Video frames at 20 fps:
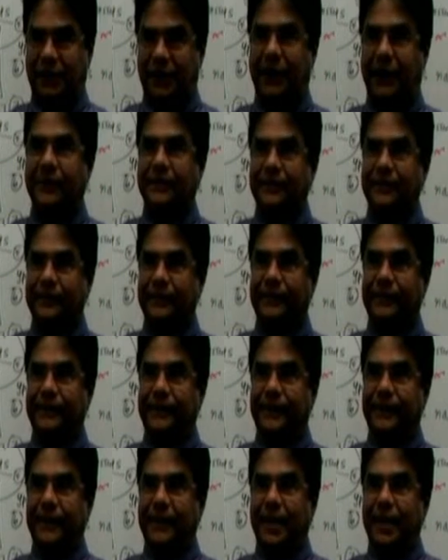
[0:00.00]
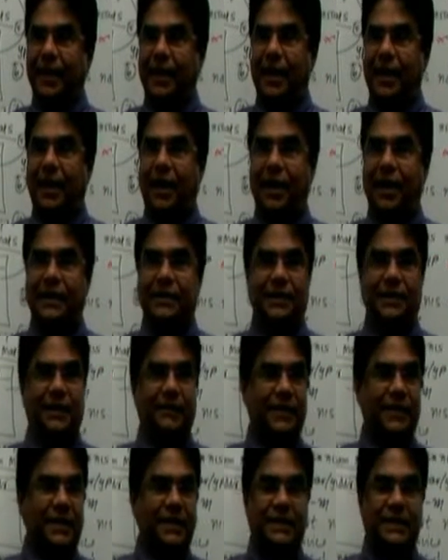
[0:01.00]
Okay? Highest
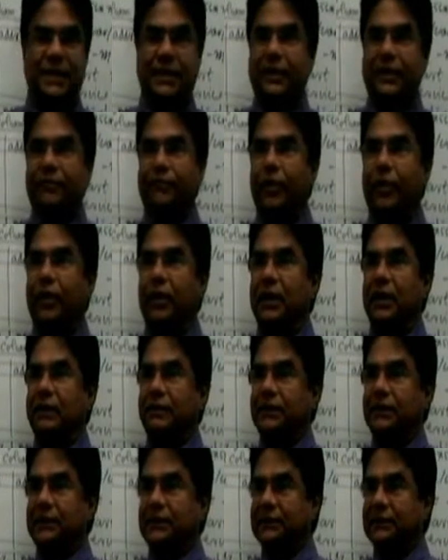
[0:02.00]
level is the default level.